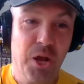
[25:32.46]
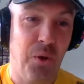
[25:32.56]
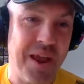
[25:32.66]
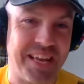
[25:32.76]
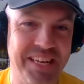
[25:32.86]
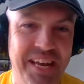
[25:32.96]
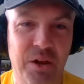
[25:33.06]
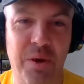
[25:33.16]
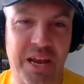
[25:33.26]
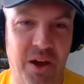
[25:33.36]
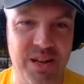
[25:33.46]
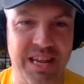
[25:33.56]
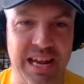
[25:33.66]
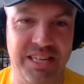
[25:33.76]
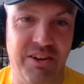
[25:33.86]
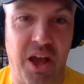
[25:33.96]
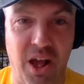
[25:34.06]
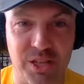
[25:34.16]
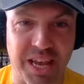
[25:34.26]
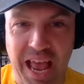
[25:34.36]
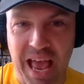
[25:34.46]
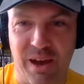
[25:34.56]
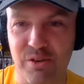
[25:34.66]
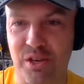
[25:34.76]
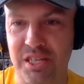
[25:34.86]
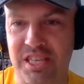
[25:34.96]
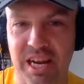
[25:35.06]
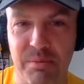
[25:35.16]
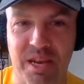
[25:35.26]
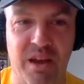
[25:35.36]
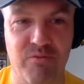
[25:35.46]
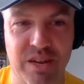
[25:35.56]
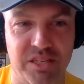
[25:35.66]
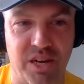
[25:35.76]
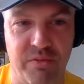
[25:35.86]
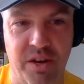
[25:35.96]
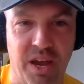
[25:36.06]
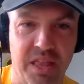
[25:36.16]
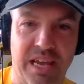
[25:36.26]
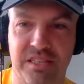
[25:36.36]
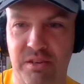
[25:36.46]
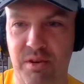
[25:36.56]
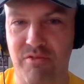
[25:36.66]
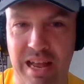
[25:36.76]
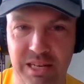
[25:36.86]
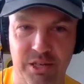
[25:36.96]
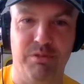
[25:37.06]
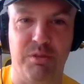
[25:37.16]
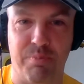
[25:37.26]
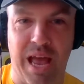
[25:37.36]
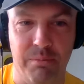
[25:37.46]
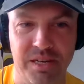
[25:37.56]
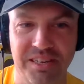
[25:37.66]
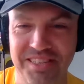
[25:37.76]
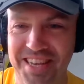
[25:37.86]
quick contact her and ask her how you could suddenly become rich overnight thanks to a random spammer.